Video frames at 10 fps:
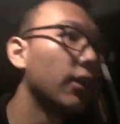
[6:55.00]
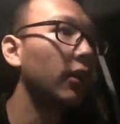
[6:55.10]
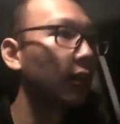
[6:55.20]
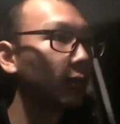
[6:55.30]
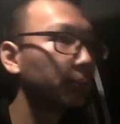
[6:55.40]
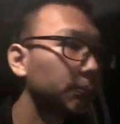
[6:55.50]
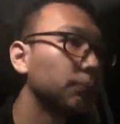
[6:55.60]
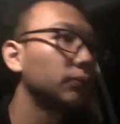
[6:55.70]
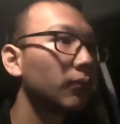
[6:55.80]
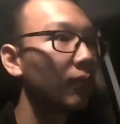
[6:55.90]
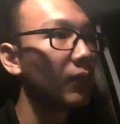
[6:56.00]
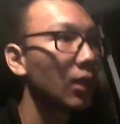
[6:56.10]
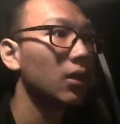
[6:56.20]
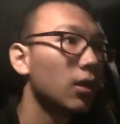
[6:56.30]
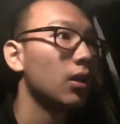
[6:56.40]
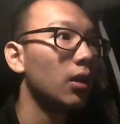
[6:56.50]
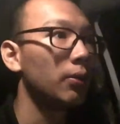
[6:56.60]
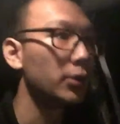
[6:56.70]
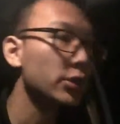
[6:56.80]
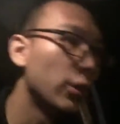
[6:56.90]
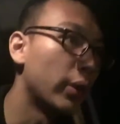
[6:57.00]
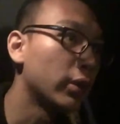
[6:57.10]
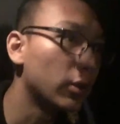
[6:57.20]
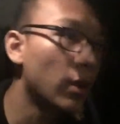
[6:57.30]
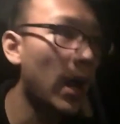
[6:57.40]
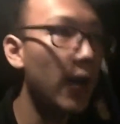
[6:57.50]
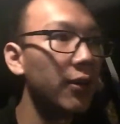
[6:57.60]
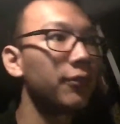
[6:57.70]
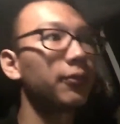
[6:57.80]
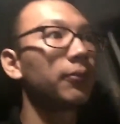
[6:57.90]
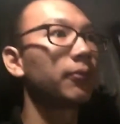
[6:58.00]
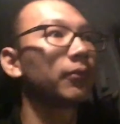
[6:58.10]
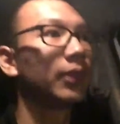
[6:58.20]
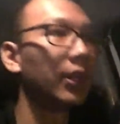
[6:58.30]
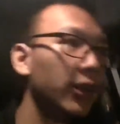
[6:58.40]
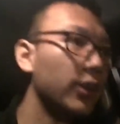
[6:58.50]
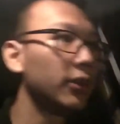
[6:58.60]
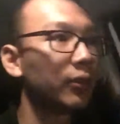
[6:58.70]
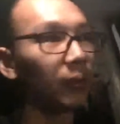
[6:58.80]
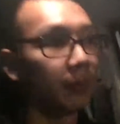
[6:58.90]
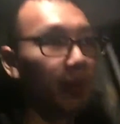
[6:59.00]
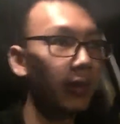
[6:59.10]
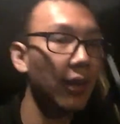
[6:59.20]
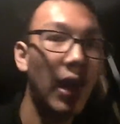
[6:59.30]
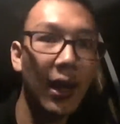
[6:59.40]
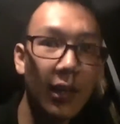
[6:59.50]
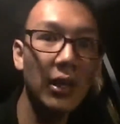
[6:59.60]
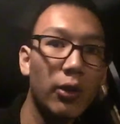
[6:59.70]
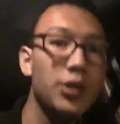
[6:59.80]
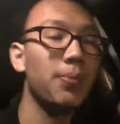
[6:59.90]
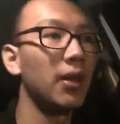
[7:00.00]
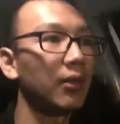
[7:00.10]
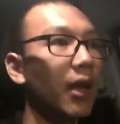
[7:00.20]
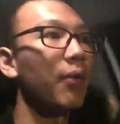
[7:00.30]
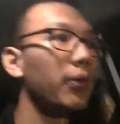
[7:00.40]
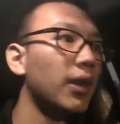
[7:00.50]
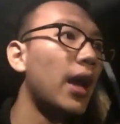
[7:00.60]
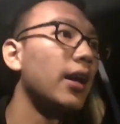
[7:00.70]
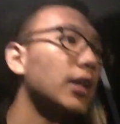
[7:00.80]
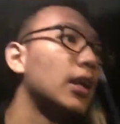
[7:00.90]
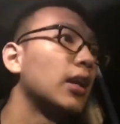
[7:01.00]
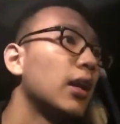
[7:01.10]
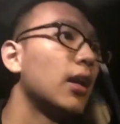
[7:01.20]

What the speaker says: I'm just going to have dinner with Addy, or spend time with Addy.